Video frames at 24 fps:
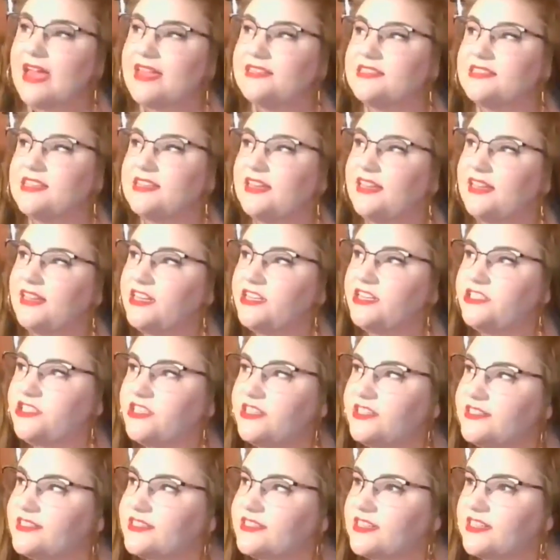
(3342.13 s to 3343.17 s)
I didn't get a
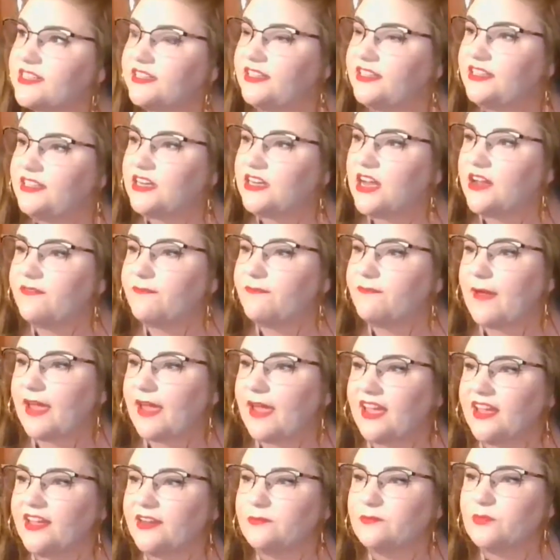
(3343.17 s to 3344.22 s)
chance to clean off my
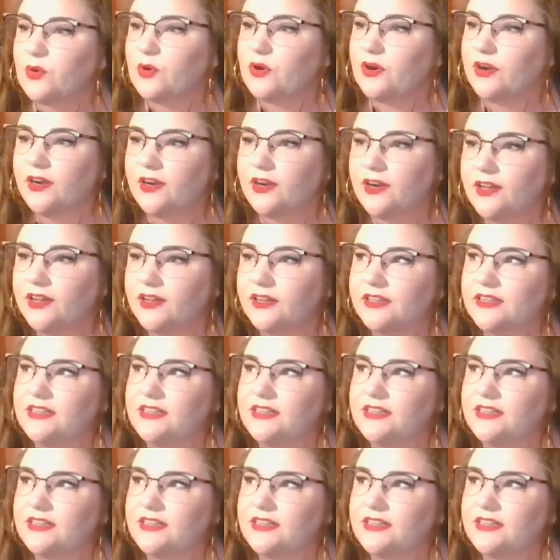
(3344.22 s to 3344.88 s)
headboard.